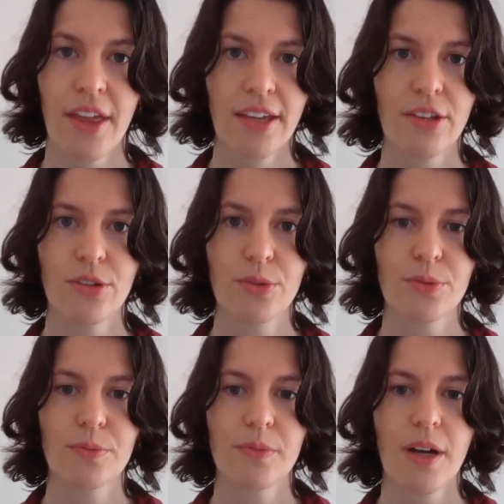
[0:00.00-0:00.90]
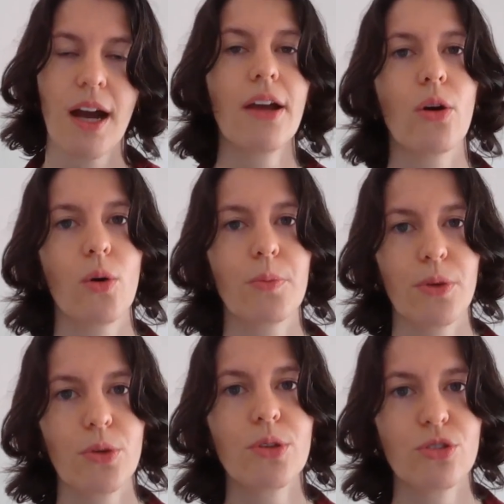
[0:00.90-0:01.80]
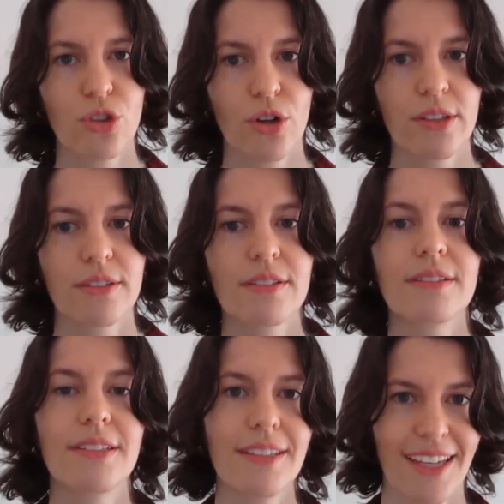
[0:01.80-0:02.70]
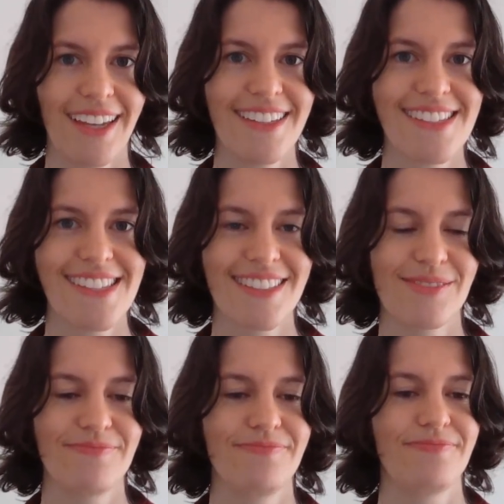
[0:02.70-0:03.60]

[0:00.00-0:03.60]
Thank you. I hope you enjoyed the case.